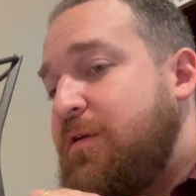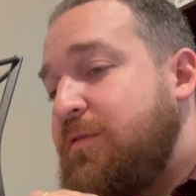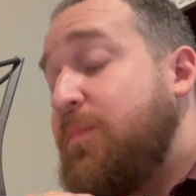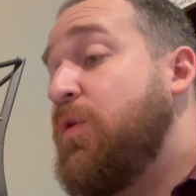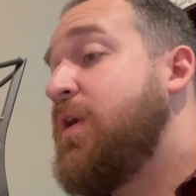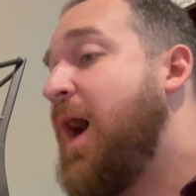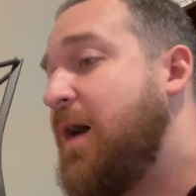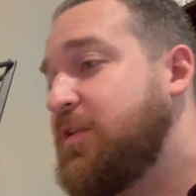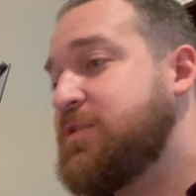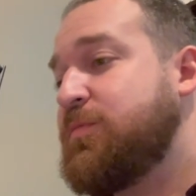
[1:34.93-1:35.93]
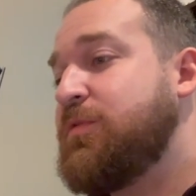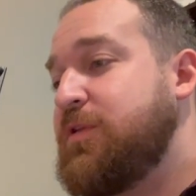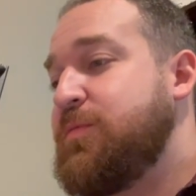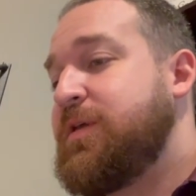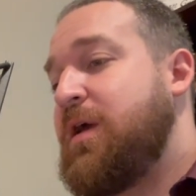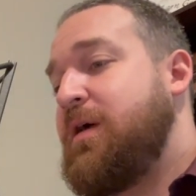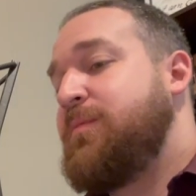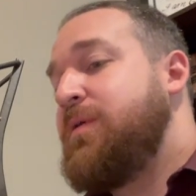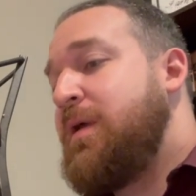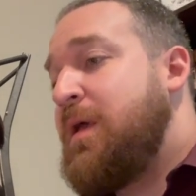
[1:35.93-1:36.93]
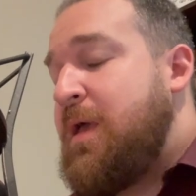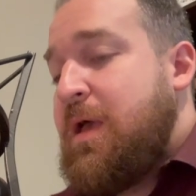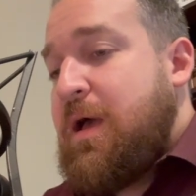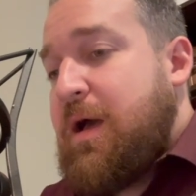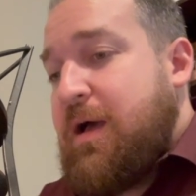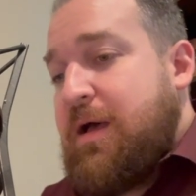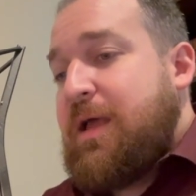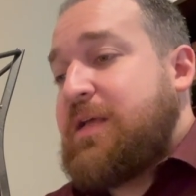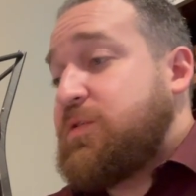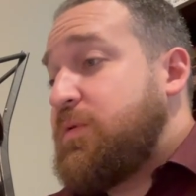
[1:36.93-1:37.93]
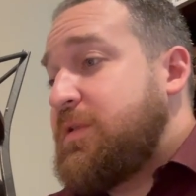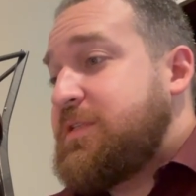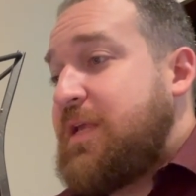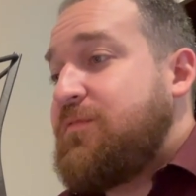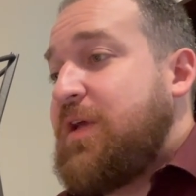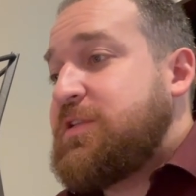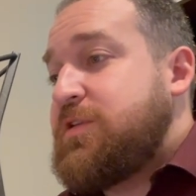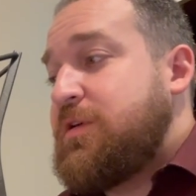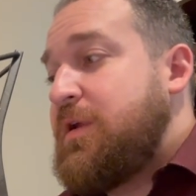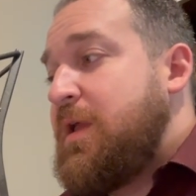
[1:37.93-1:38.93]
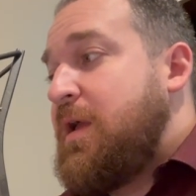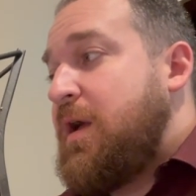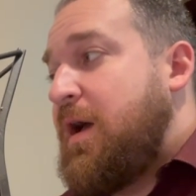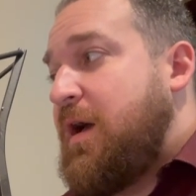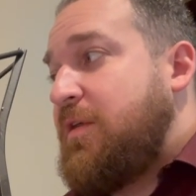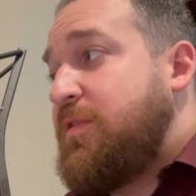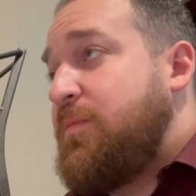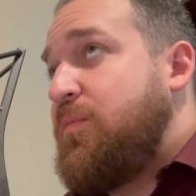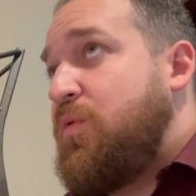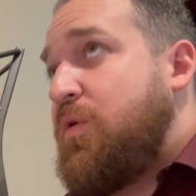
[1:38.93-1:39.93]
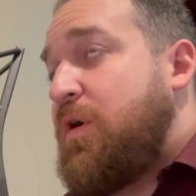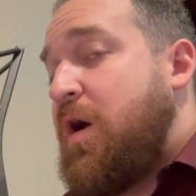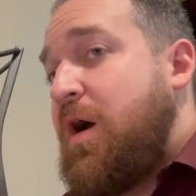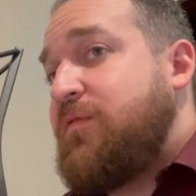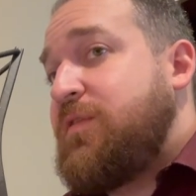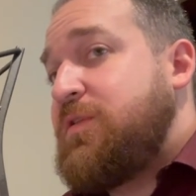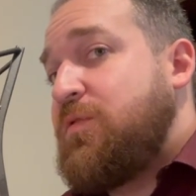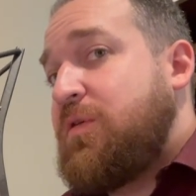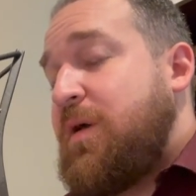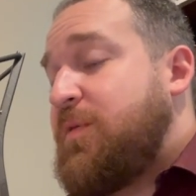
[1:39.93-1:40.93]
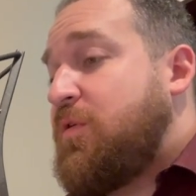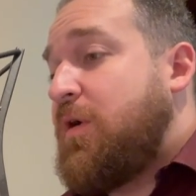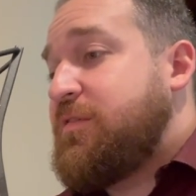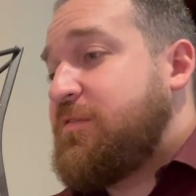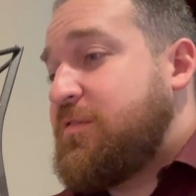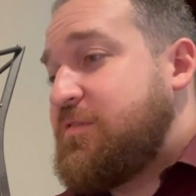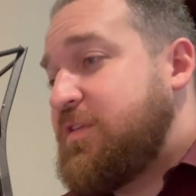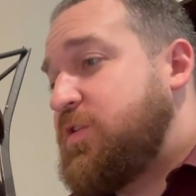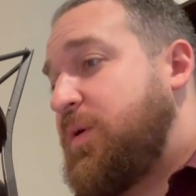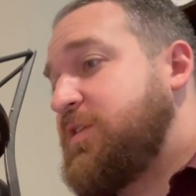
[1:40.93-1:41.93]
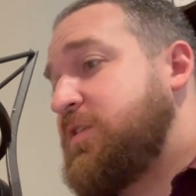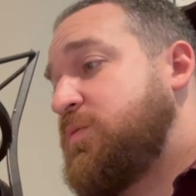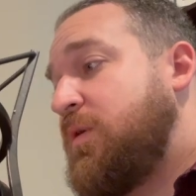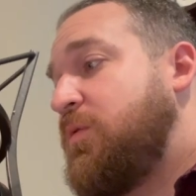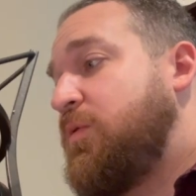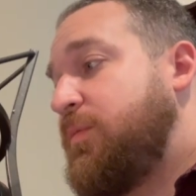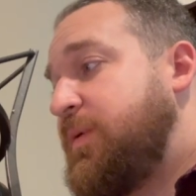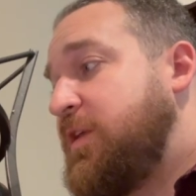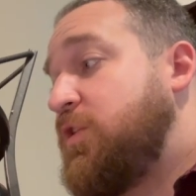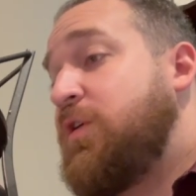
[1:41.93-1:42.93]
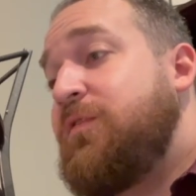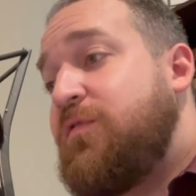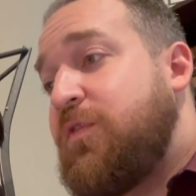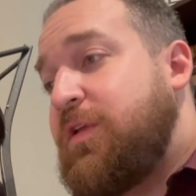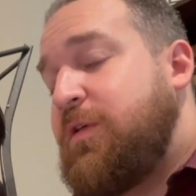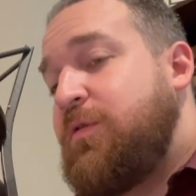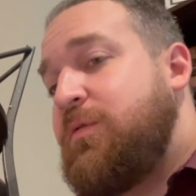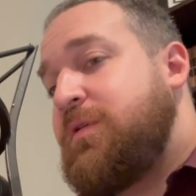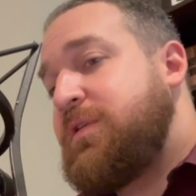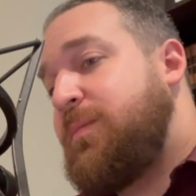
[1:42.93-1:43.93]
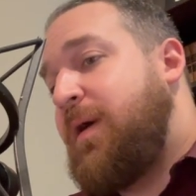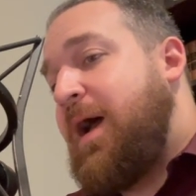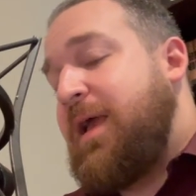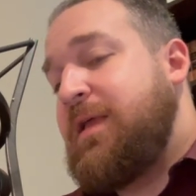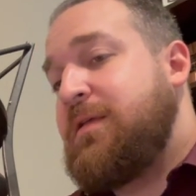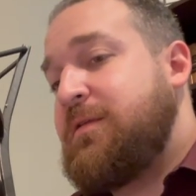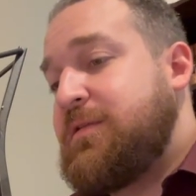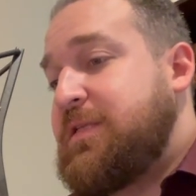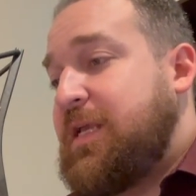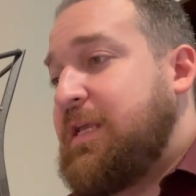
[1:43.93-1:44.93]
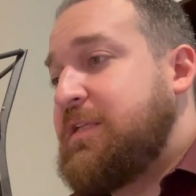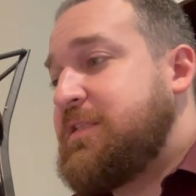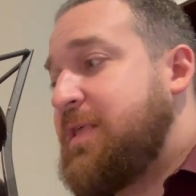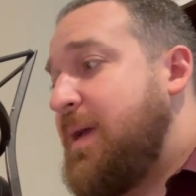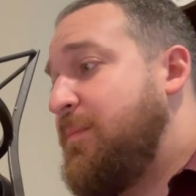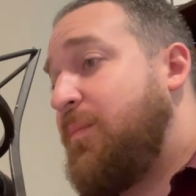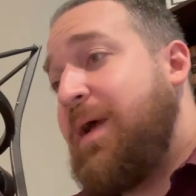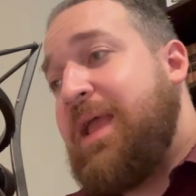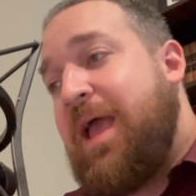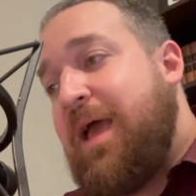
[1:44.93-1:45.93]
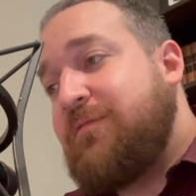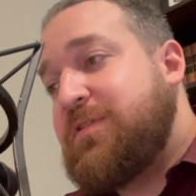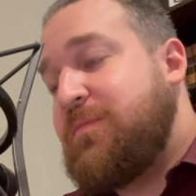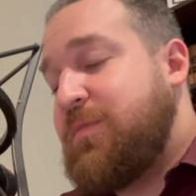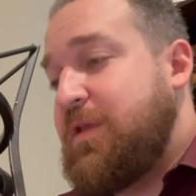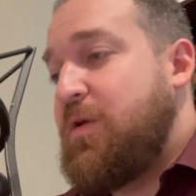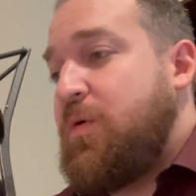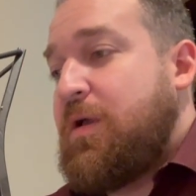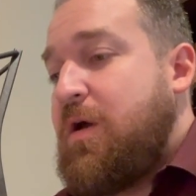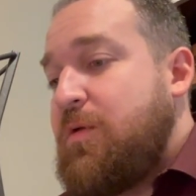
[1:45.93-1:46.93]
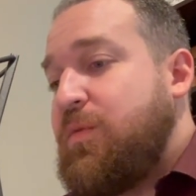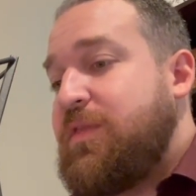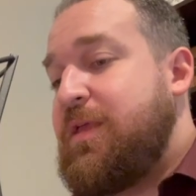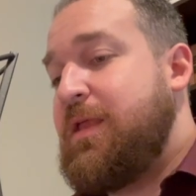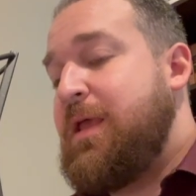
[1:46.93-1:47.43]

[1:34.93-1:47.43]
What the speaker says: more knowledgeable you become as a real estate investor, the more often you'll come across certain situations where it will be good for you to buy deeds that might have something going on with it